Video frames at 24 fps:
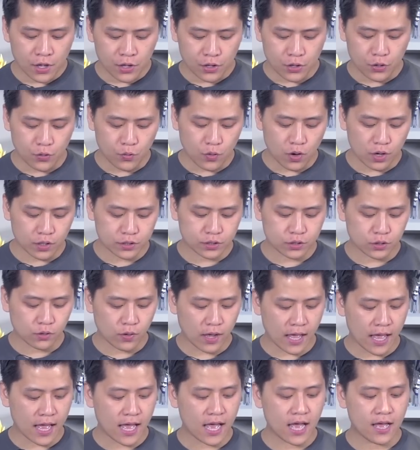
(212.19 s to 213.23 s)
You also
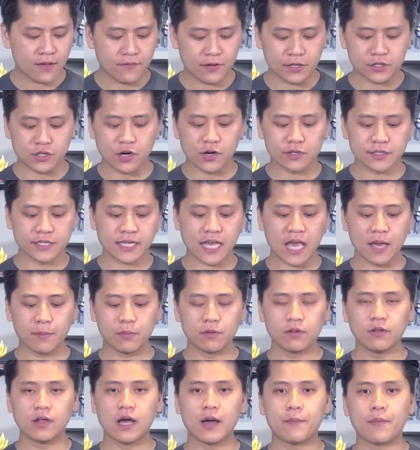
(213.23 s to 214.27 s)
have a charging
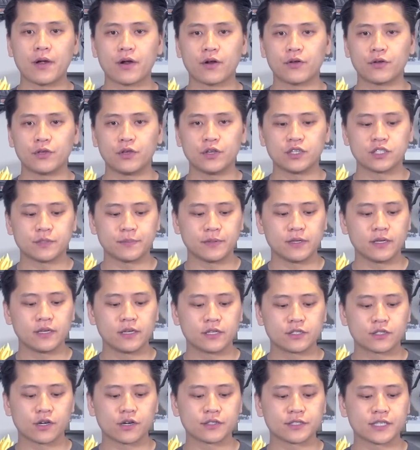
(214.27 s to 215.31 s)
cable, a micro
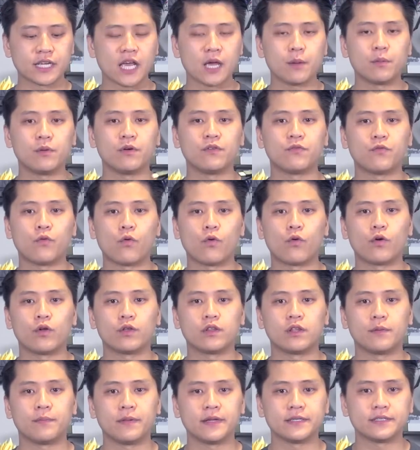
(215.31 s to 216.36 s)
USB charging cable for
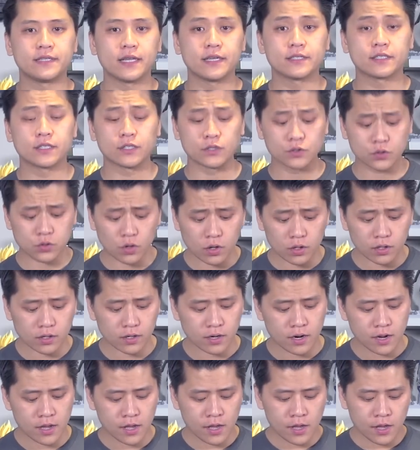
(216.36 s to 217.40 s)
the PlayStation controller.